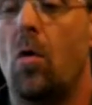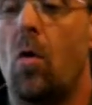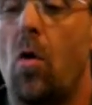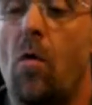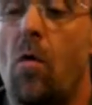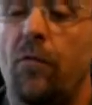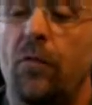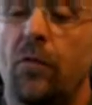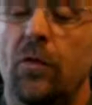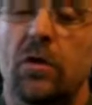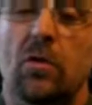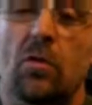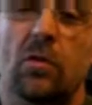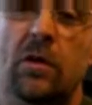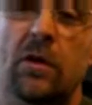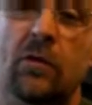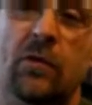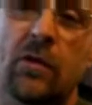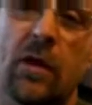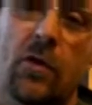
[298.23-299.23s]
hopefully you'll
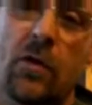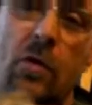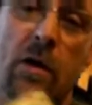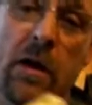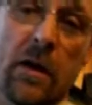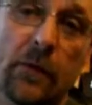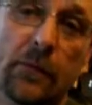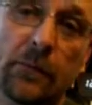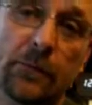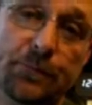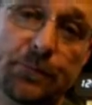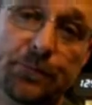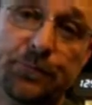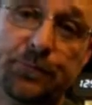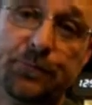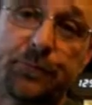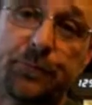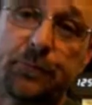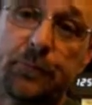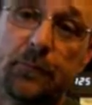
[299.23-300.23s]
consider it.
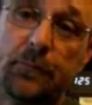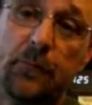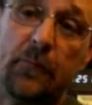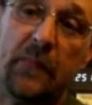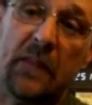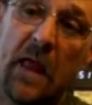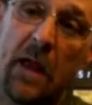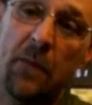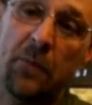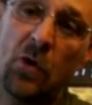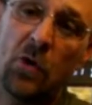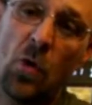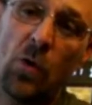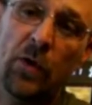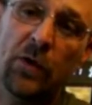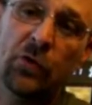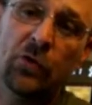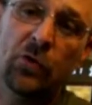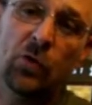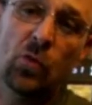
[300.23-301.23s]
I'm
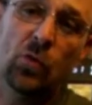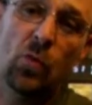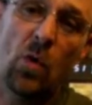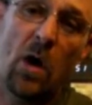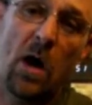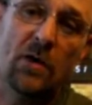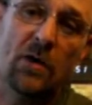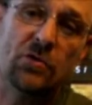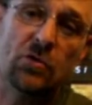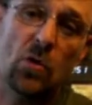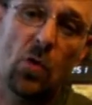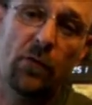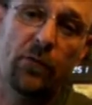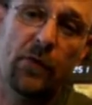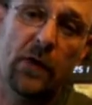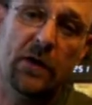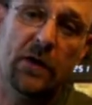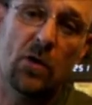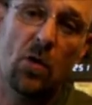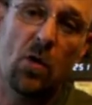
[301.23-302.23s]
going to show a
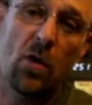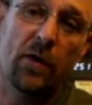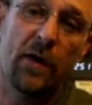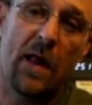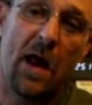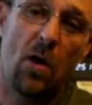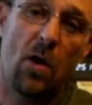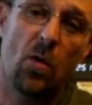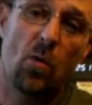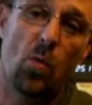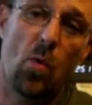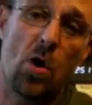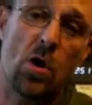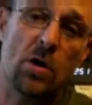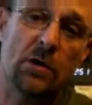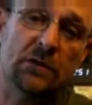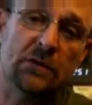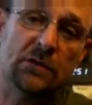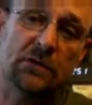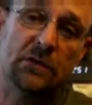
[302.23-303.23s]
video on how it
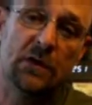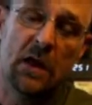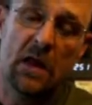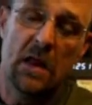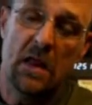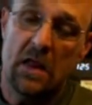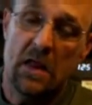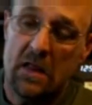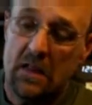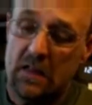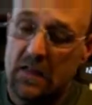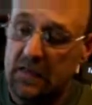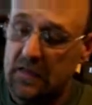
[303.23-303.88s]
works. Like